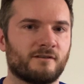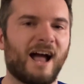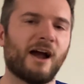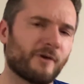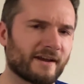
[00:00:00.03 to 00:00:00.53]

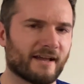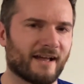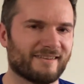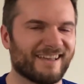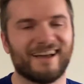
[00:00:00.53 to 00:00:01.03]
Alright
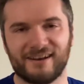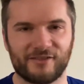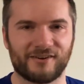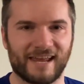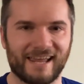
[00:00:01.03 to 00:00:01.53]
guys, another
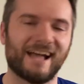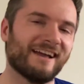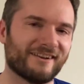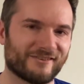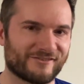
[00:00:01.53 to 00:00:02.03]
day,
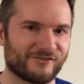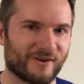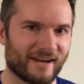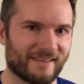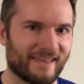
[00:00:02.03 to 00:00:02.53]
another
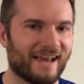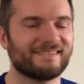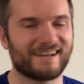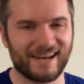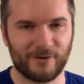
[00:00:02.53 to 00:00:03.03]
strength, and
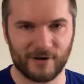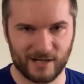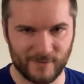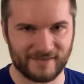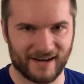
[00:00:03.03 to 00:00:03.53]
today we're going to
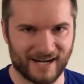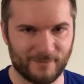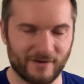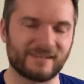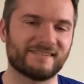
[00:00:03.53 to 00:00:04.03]
be talking
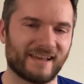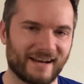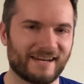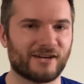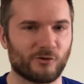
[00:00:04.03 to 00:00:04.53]
about
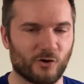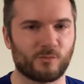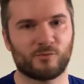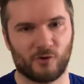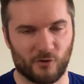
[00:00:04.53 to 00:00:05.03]
designing your own
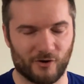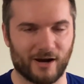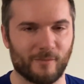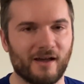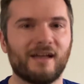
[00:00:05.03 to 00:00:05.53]

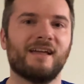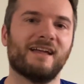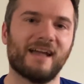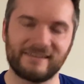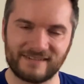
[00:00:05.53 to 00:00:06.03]
program
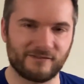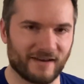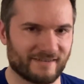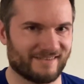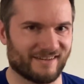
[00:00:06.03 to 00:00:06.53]
as an
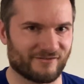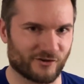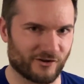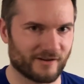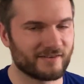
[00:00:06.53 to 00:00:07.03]
advanced lifter.
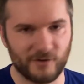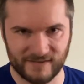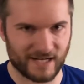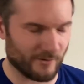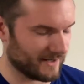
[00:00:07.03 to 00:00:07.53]
So let's
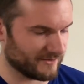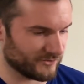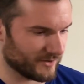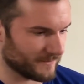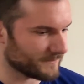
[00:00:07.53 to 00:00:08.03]
get right into
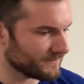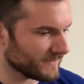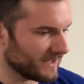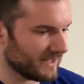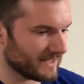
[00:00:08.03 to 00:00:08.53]
it.
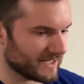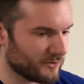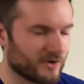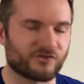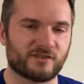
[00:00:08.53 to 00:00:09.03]
Get
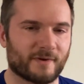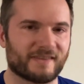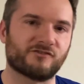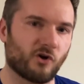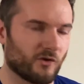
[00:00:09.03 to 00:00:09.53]
questions about
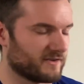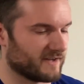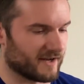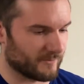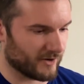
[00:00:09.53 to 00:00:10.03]
this all the
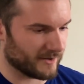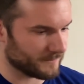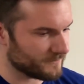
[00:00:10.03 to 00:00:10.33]
time, right?